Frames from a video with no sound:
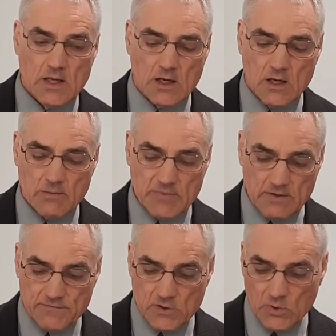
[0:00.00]
Um,
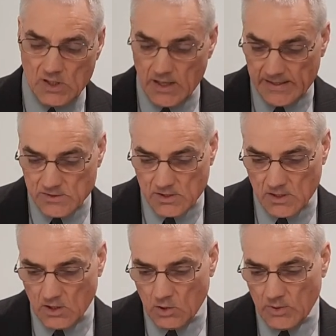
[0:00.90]
if you would like to
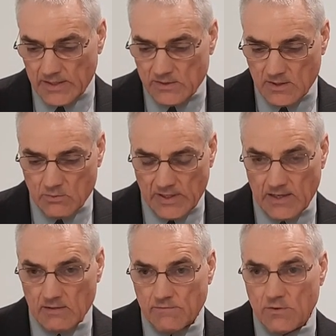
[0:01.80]
go, I think we
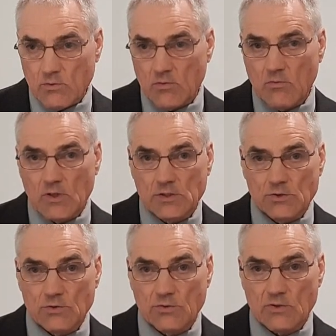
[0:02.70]
have one,
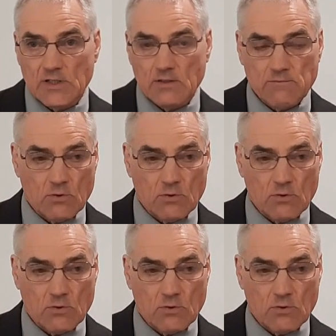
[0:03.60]
two, three,